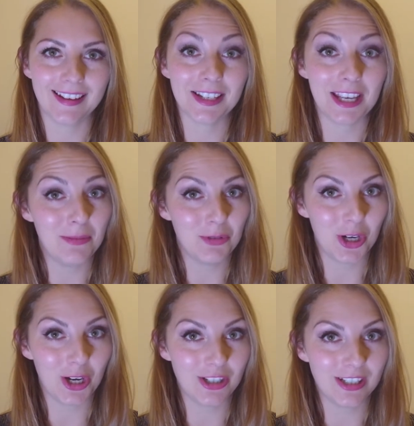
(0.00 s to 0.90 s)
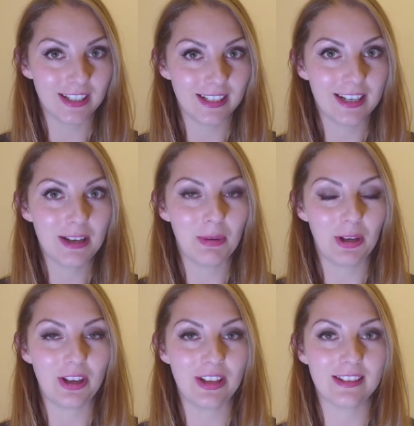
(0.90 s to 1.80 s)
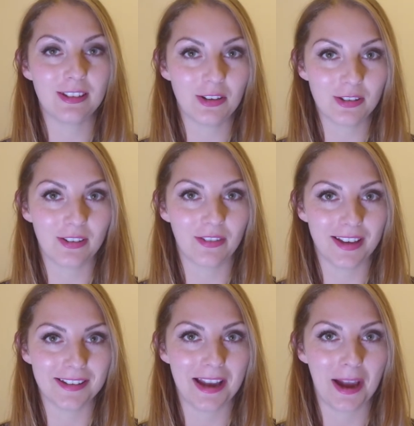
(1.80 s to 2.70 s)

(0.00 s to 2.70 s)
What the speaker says: so keep tuned, because lots of things are